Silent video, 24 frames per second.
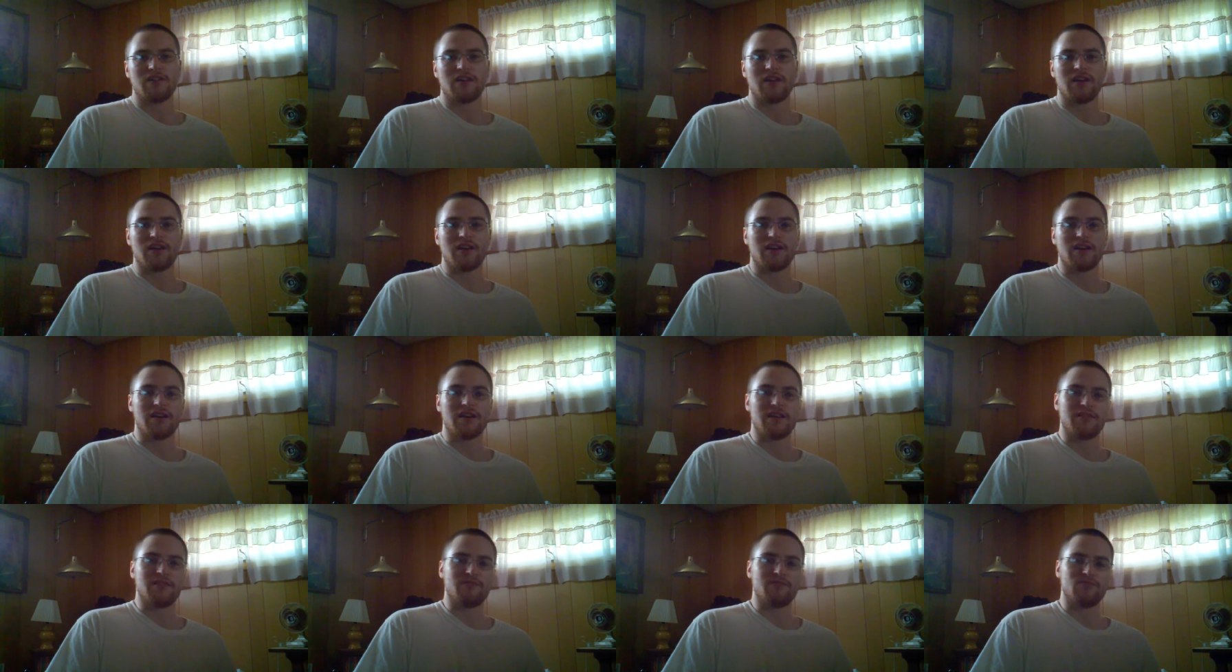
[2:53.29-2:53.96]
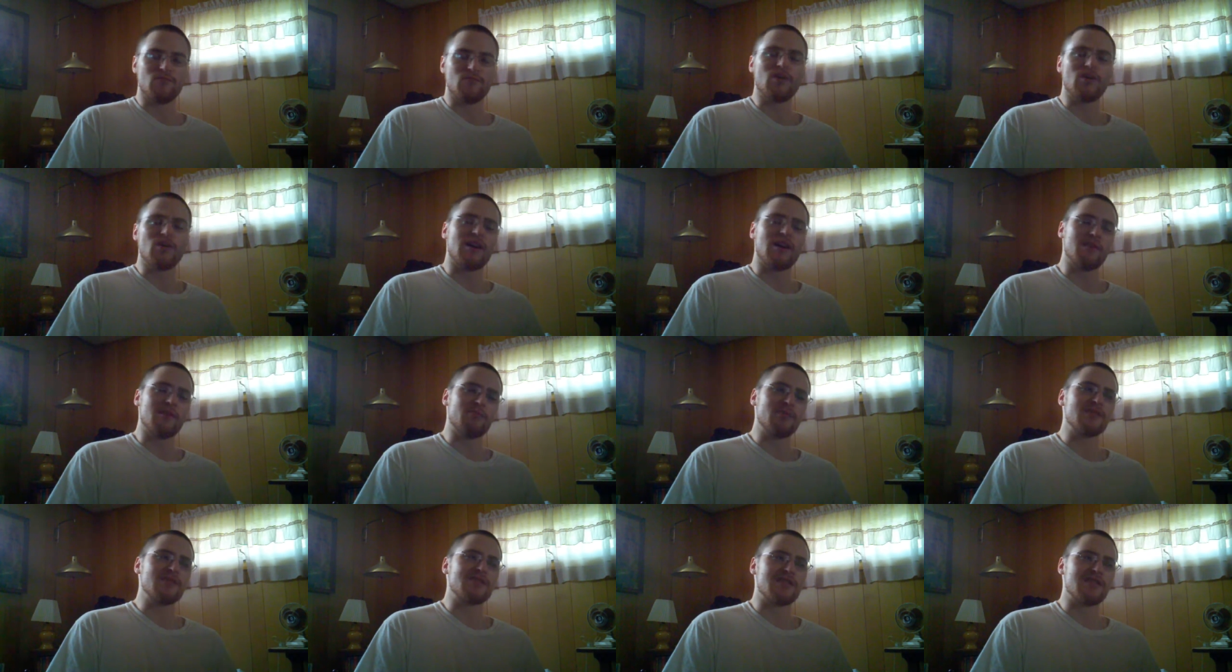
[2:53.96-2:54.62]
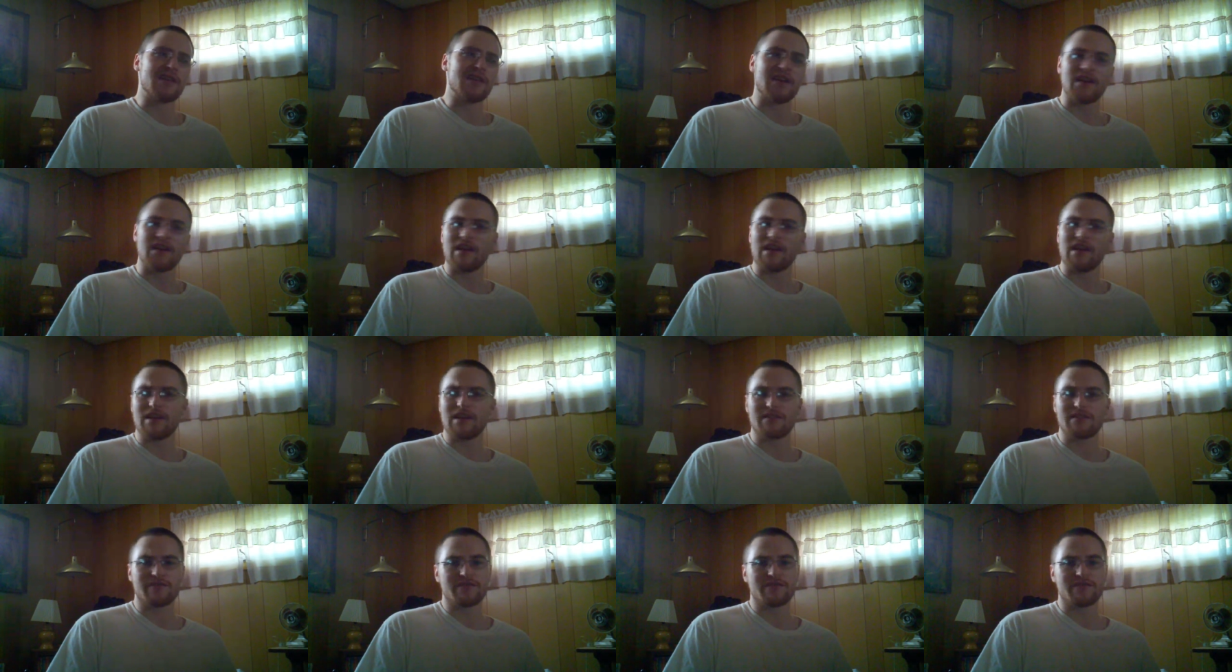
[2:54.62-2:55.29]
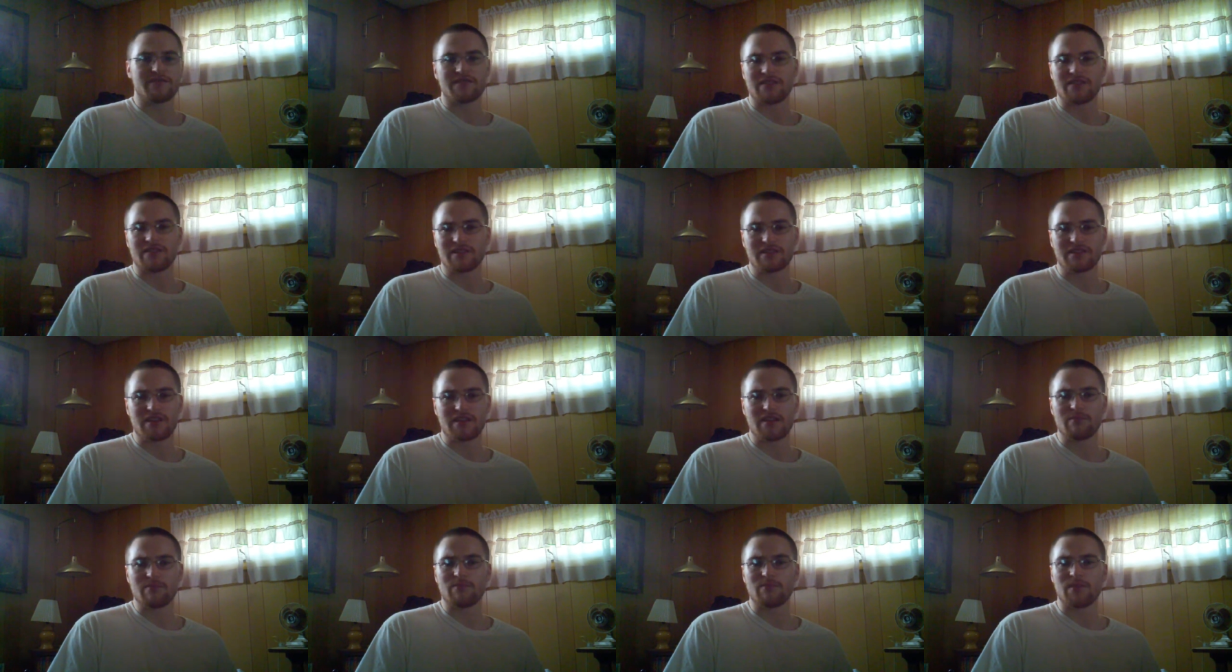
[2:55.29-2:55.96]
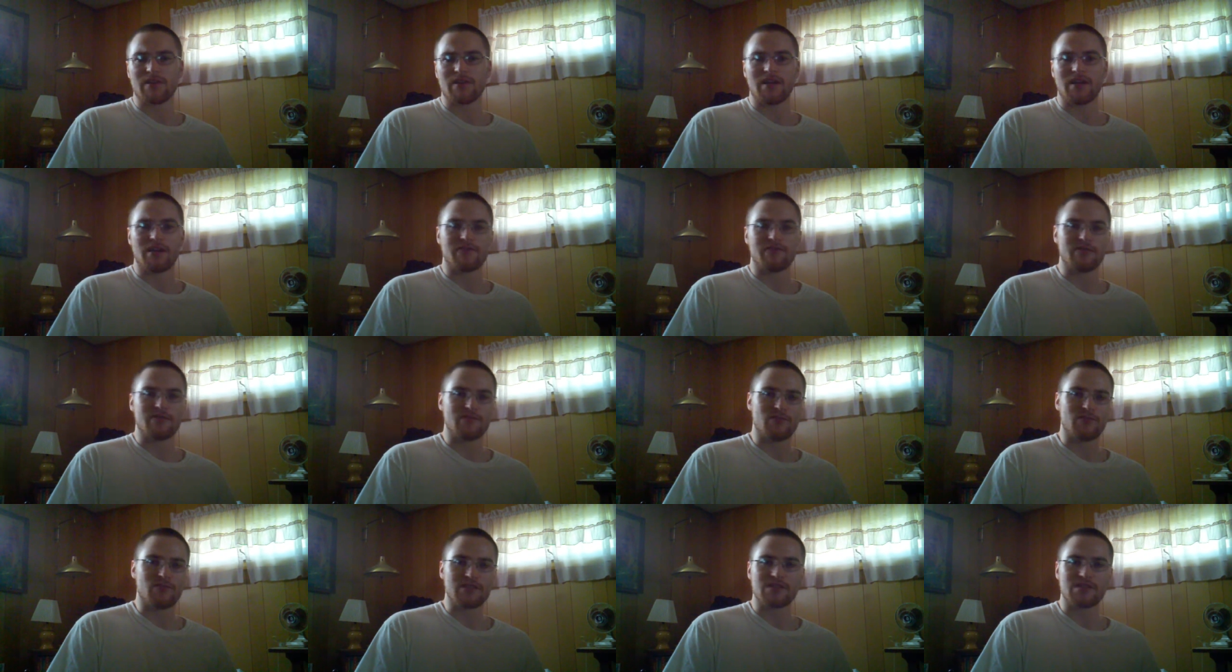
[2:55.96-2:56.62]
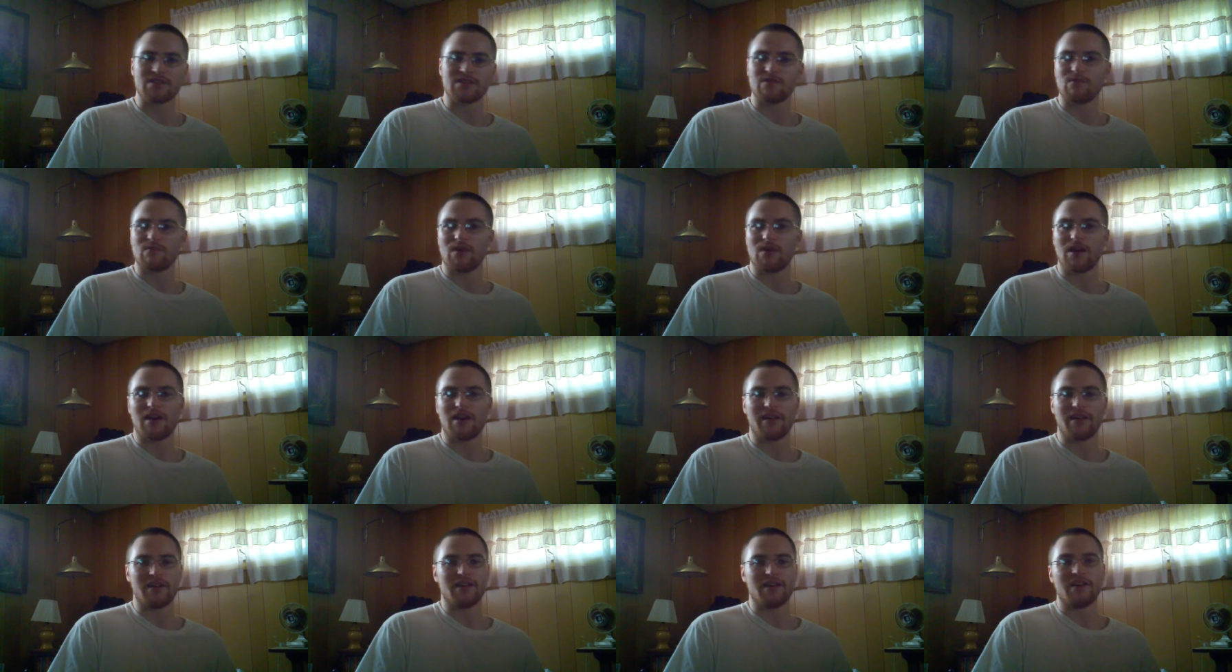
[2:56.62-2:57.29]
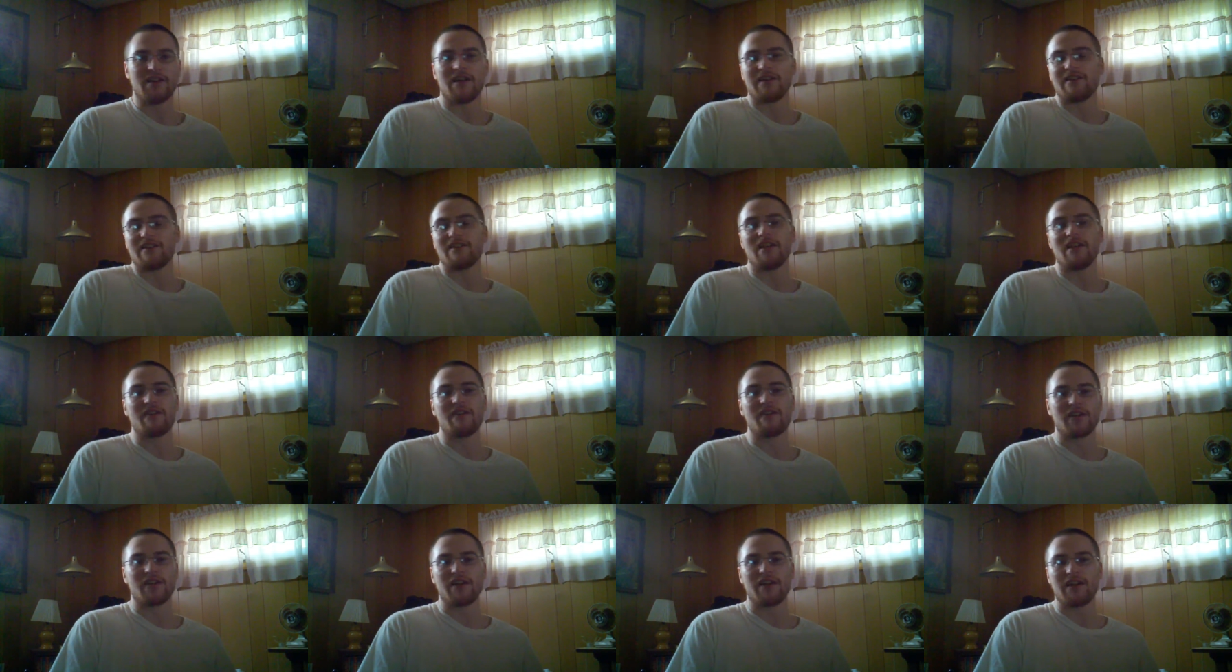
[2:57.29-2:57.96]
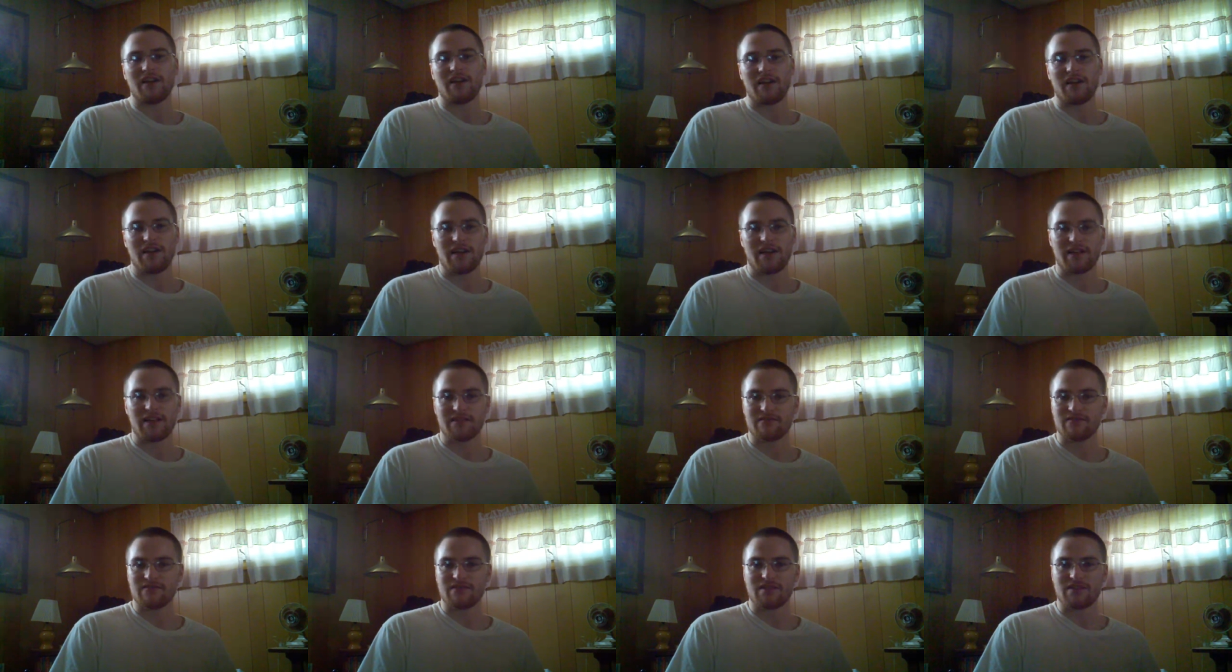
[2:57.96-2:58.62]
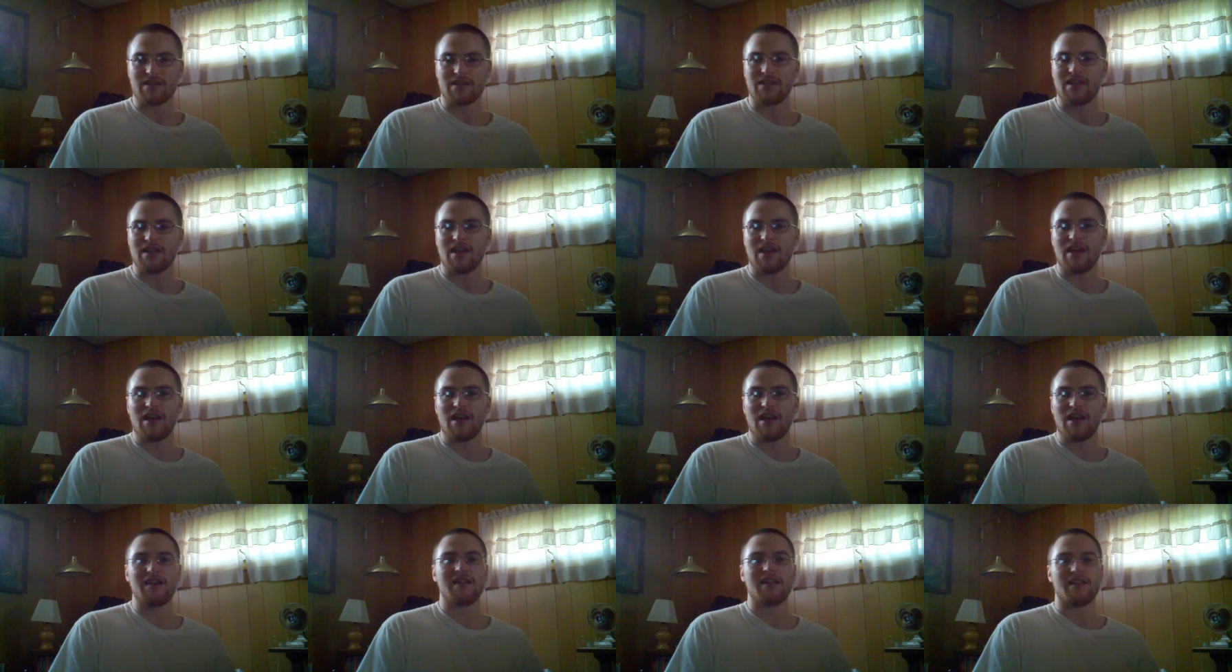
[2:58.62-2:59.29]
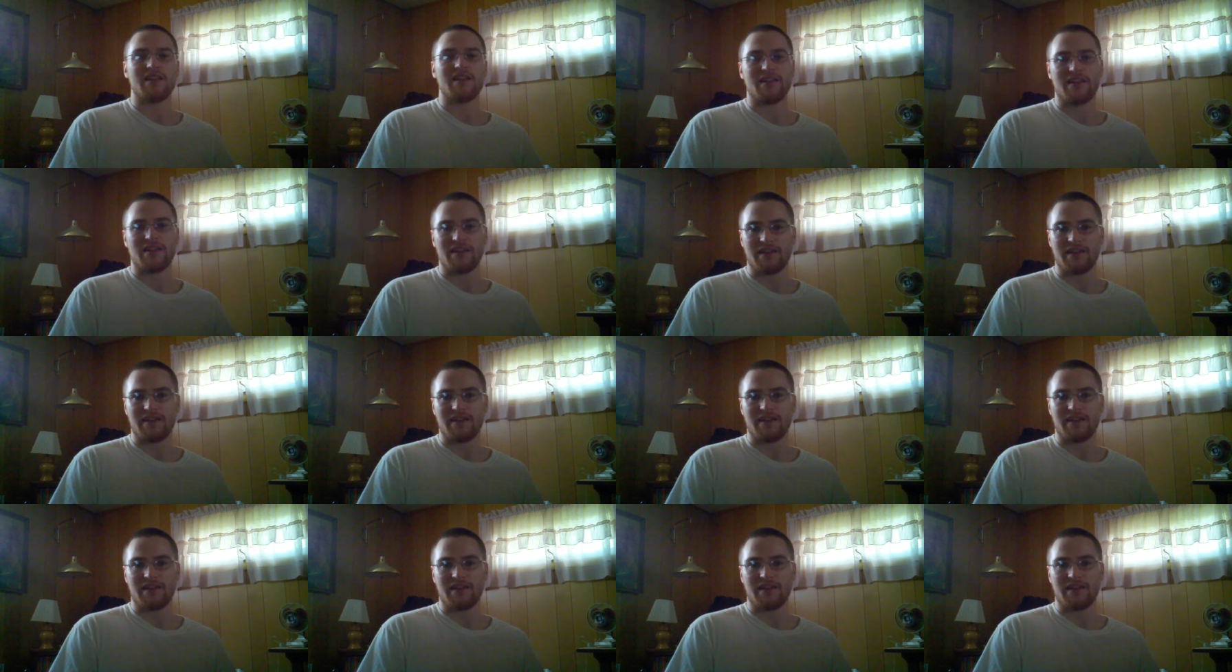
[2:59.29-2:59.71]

I've been seeking answers since then, but every once in a while, and I'd never get any answers on anything